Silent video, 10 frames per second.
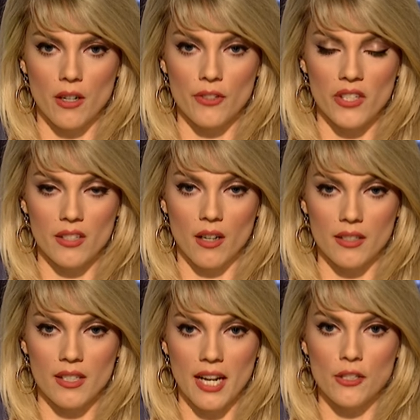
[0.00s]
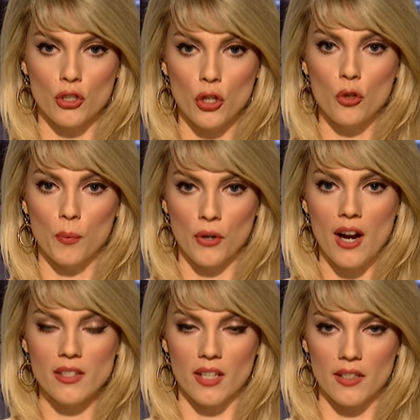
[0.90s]
of a, a, stage two
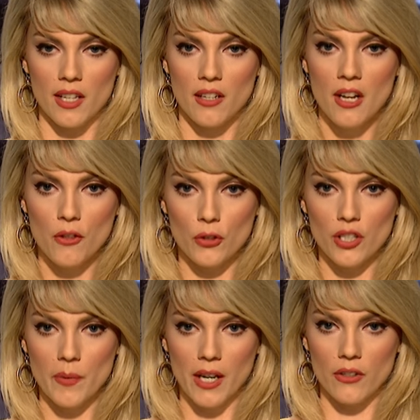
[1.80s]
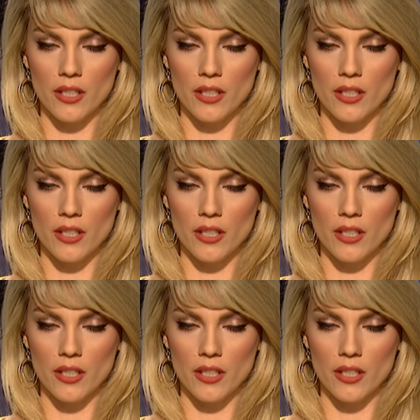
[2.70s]
process. Yes. Then there's something else